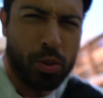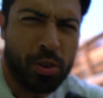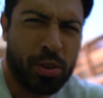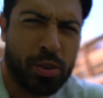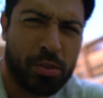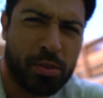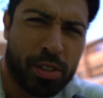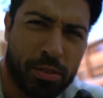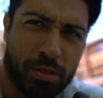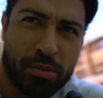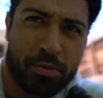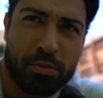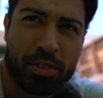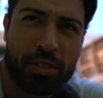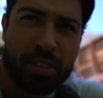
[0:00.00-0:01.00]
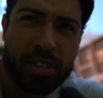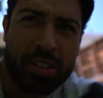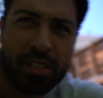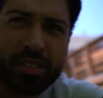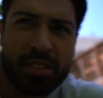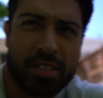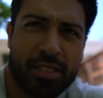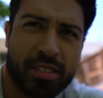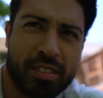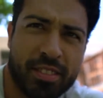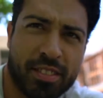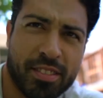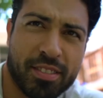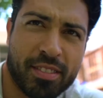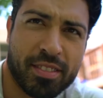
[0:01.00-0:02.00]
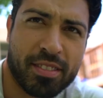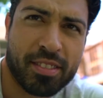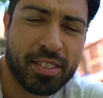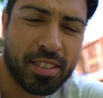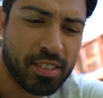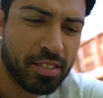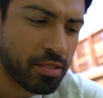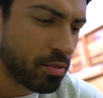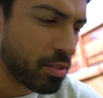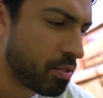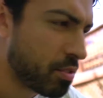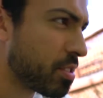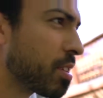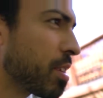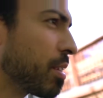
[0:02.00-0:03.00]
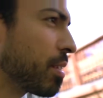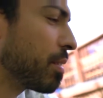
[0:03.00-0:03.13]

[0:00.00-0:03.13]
Oh, that was a real kiss. That was gross.